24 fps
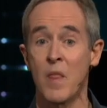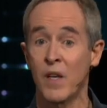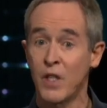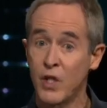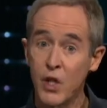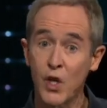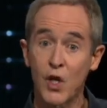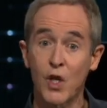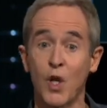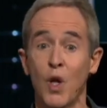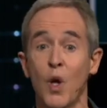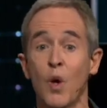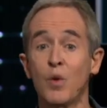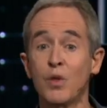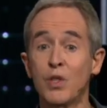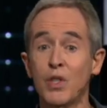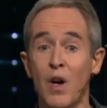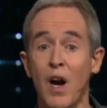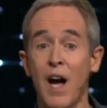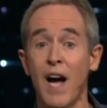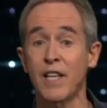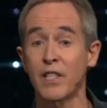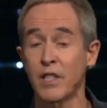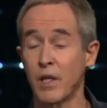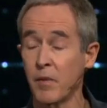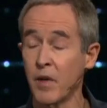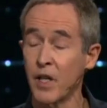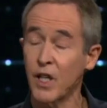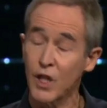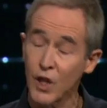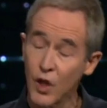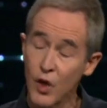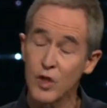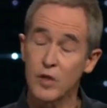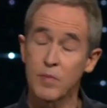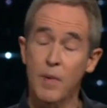Do you close your eyes, say, I'm going
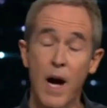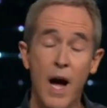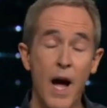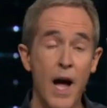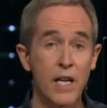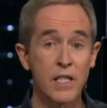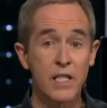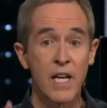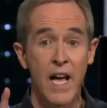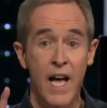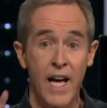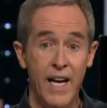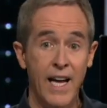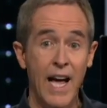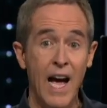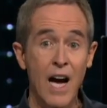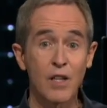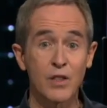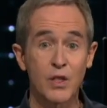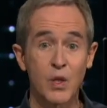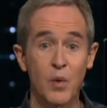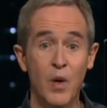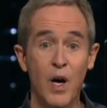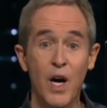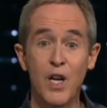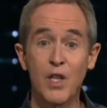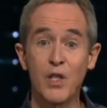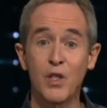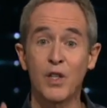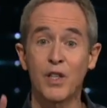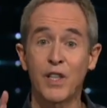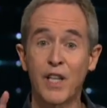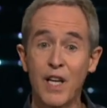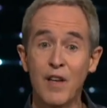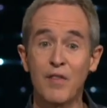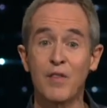to close my eyes and count to
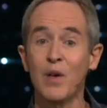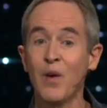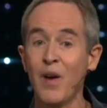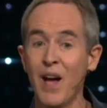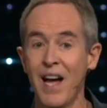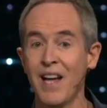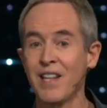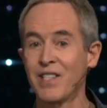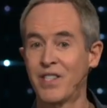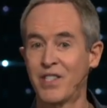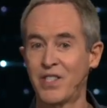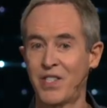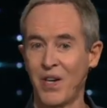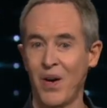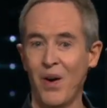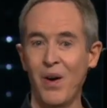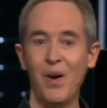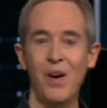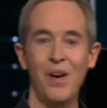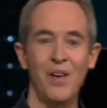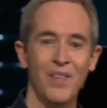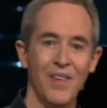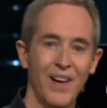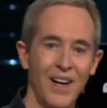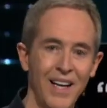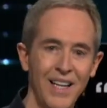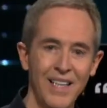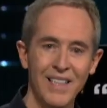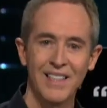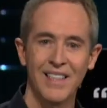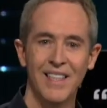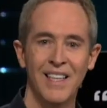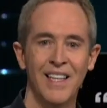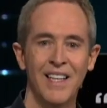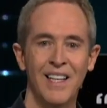100 and give you a head start, right?